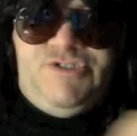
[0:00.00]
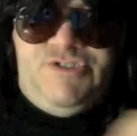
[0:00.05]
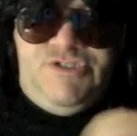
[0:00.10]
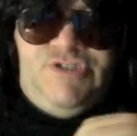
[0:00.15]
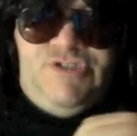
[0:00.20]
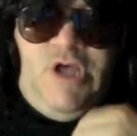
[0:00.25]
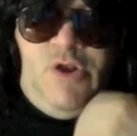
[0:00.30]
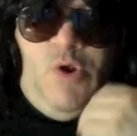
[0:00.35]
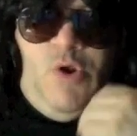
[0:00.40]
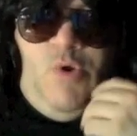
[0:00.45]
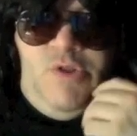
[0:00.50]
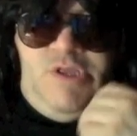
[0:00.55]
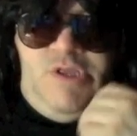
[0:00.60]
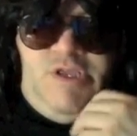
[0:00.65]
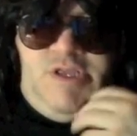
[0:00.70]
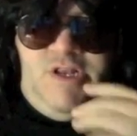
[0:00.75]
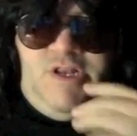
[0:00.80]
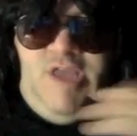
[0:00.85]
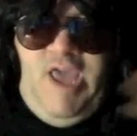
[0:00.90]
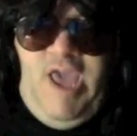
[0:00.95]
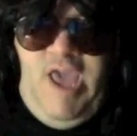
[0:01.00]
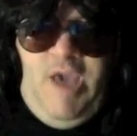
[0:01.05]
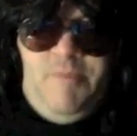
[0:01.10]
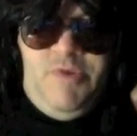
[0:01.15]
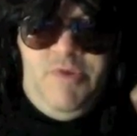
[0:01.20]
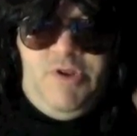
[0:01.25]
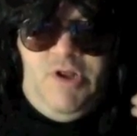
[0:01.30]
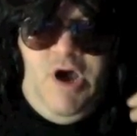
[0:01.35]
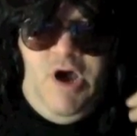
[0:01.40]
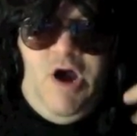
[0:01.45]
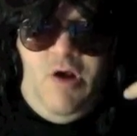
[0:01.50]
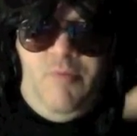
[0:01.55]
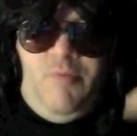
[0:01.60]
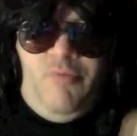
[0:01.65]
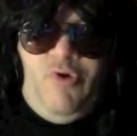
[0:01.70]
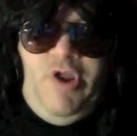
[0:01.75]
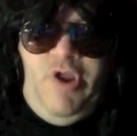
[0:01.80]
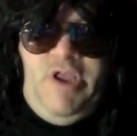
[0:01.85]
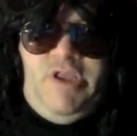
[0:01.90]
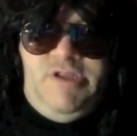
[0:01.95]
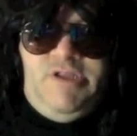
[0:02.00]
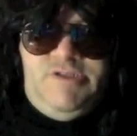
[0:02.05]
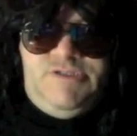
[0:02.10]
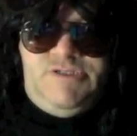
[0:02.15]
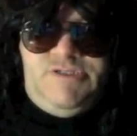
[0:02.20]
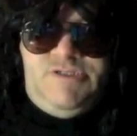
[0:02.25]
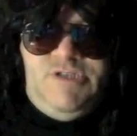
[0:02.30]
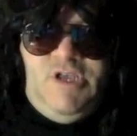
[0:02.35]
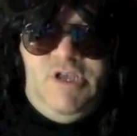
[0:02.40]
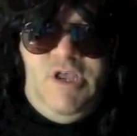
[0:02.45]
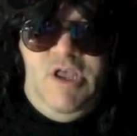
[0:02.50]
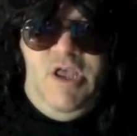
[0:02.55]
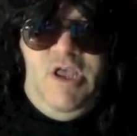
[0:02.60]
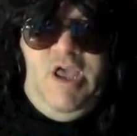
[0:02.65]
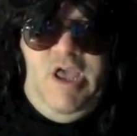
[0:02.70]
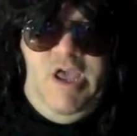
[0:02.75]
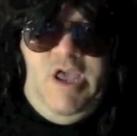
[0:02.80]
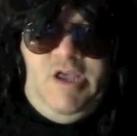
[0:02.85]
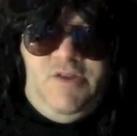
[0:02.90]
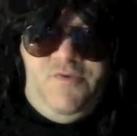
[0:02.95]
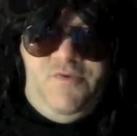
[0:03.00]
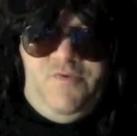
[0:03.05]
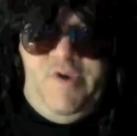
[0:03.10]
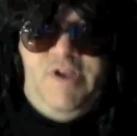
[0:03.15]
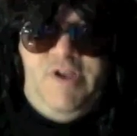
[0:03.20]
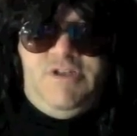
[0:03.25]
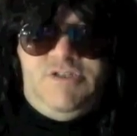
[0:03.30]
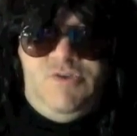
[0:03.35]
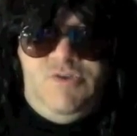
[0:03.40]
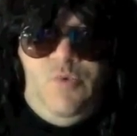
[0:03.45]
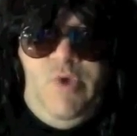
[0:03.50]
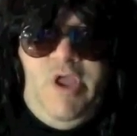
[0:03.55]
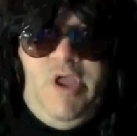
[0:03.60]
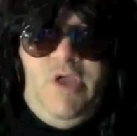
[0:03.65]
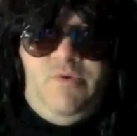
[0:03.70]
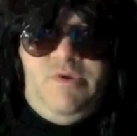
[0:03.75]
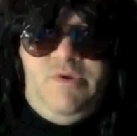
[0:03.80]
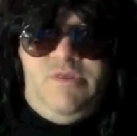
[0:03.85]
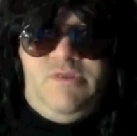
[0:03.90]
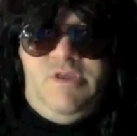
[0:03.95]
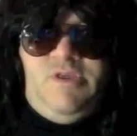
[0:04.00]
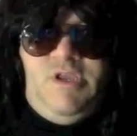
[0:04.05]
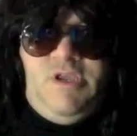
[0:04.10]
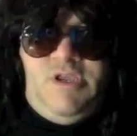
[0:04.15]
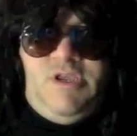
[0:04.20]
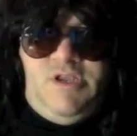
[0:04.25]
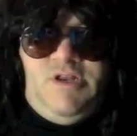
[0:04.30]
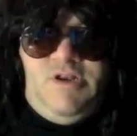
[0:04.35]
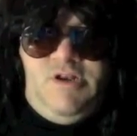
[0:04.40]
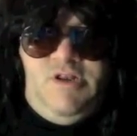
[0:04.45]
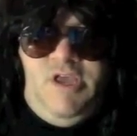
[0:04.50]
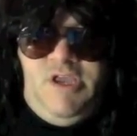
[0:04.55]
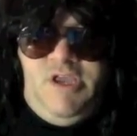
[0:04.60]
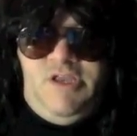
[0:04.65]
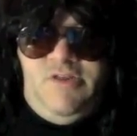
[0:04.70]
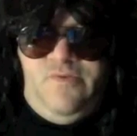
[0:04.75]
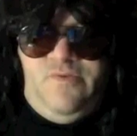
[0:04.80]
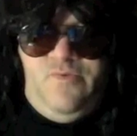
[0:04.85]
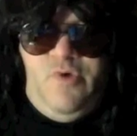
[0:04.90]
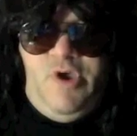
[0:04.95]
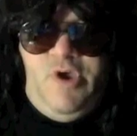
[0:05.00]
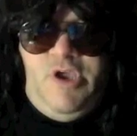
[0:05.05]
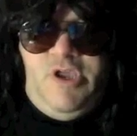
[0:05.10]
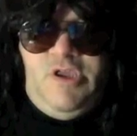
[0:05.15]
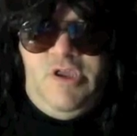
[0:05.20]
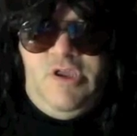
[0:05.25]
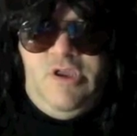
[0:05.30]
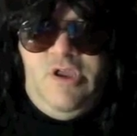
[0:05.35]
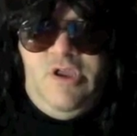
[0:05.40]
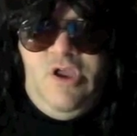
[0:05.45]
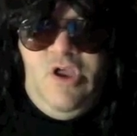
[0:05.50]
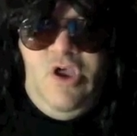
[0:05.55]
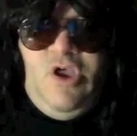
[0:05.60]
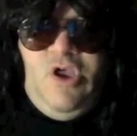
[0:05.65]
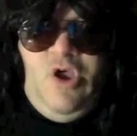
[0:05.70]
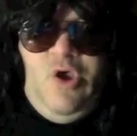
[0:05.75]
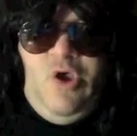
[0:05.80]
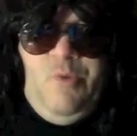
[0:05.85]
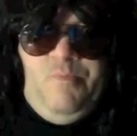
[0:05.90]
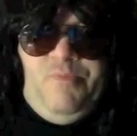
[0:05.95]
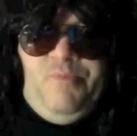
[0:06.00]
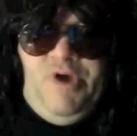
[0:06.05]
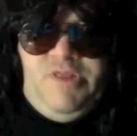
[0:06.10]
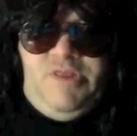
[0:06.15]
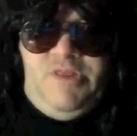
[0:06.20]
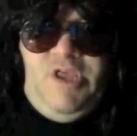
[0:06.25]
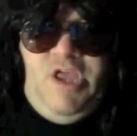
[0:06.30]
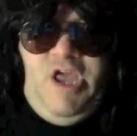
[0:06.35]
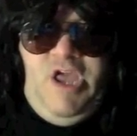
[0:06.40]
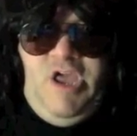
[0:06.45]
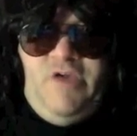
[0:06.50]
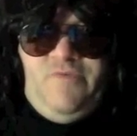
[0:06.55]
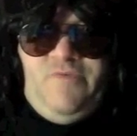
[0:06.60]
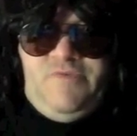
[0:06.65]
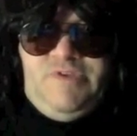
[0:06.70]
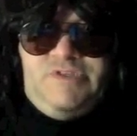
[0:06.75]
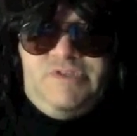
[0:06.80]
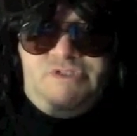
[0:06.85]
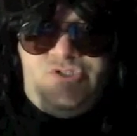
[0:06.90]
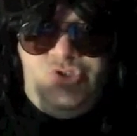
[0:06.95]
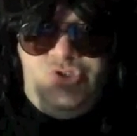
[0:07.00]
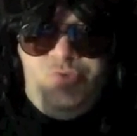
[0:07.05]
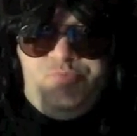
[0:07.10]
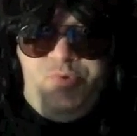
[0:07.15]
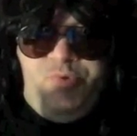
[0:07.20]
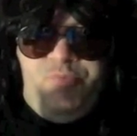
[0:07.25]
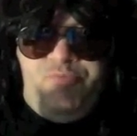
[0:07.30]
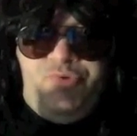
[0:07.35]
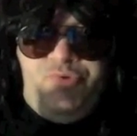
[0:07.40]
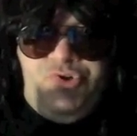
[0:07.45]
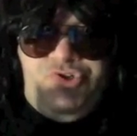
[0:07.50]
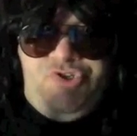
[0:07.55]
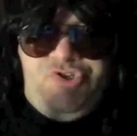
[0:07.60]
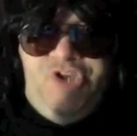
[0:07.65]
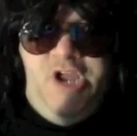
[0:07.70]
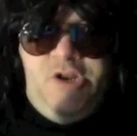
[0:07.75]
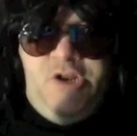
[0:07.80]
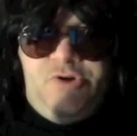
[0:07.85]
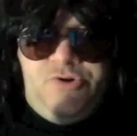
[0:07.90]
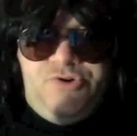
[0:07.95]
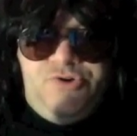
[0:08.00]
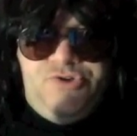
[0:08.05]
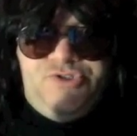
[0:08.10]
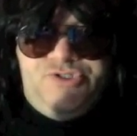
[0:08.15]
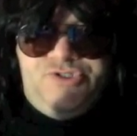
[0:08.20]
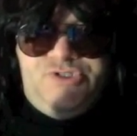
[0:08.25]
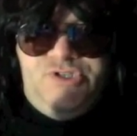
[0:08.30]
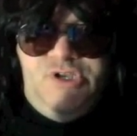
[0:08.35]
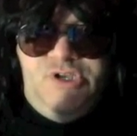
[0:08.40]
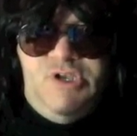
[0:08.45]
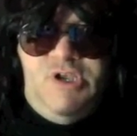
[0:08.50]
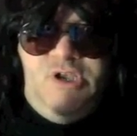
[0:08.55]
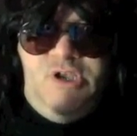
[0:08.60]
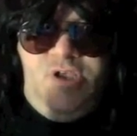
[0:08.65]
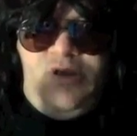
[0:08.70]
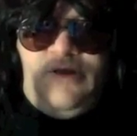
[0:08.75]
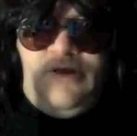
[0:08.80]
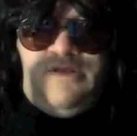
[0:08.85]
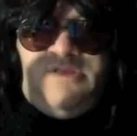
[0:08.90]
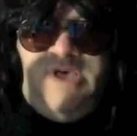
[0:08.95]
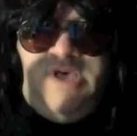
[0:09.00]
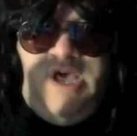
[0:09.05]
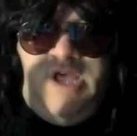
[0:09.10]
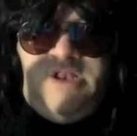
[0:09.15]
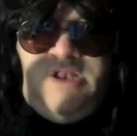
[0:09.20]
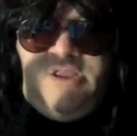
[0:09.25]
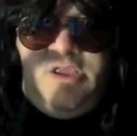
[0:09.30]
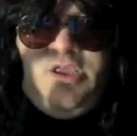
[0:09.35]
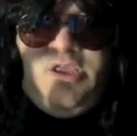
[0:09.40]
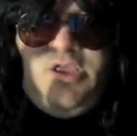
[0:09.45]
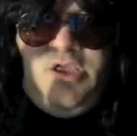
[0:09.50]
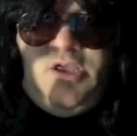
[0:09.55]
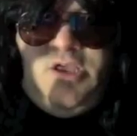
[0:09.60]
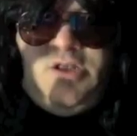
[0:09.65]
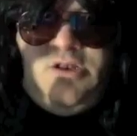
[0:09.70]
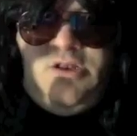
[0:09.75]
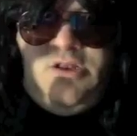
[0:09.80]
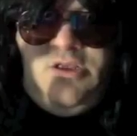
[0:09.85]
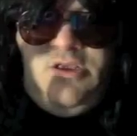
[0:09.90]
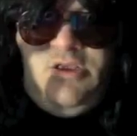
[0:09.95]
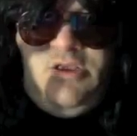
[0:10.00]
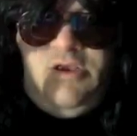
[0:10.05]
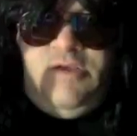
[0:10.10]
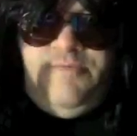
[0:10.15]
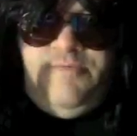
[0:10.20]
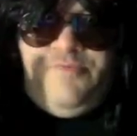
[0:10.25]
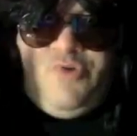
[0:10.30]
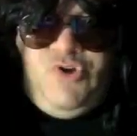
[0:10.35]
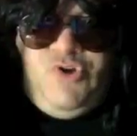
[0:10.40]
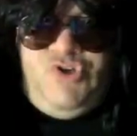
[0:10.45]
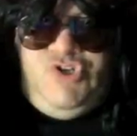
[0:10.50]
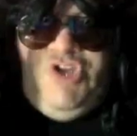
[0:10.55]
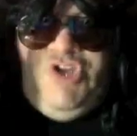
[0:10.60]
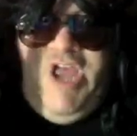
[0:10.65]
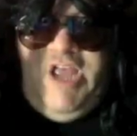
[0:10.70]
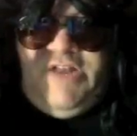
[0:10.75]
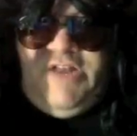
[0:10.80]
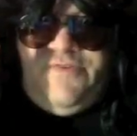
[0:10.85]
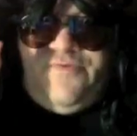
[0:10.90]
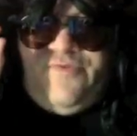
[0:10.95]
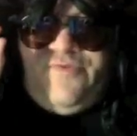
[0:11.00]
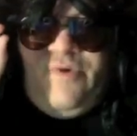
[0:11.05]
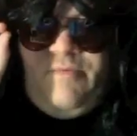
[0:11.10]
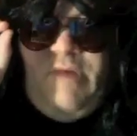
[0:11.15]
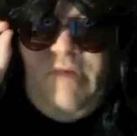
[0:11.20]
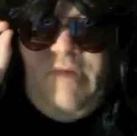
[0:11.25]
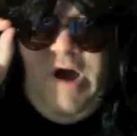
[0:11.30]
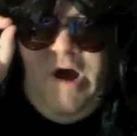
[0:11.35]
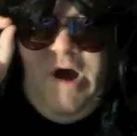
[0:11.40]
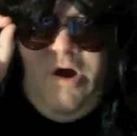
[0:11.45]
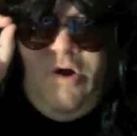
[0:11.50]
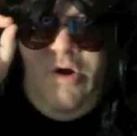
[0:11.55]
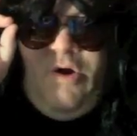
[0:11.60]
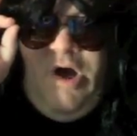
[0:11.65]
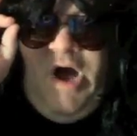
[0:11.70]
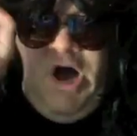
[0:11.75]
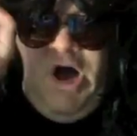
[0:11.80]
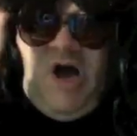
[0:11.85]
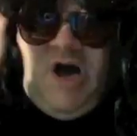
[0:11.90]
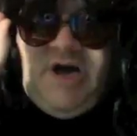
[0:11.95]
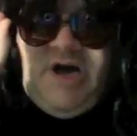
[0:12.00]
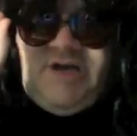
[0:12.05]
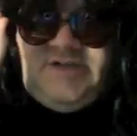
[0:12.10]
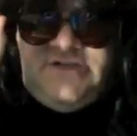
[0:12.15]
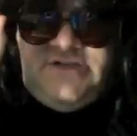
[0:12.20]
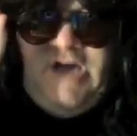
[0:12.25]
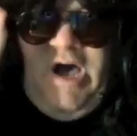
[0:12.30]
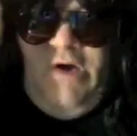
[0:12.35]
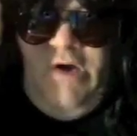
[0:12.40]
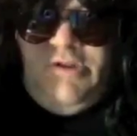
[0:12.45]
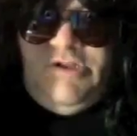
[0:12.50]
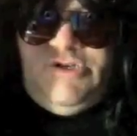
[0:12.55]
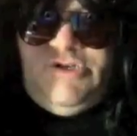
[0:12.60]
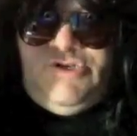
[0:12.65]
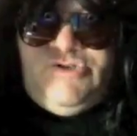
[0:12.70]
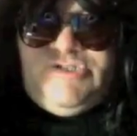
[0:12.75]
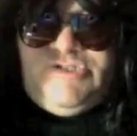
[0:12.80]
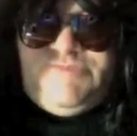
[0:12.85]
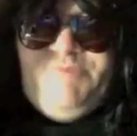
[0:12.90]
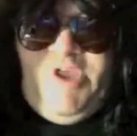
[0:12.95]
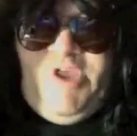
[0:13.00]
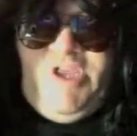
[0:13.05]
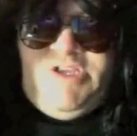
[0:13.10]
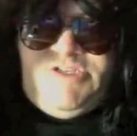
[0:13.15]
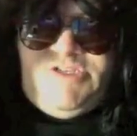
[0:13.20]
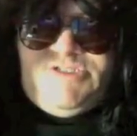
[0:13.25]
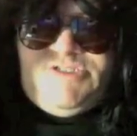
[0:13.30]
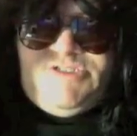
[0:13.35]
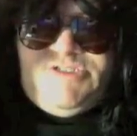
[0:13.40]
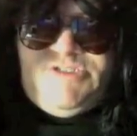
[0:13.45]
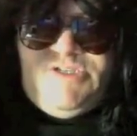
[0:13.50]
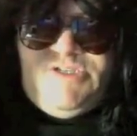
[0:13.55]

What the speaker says: not only inhabit our brains and affect the way we think in a negative way, but they have these super projectors that can project from our eyes out into space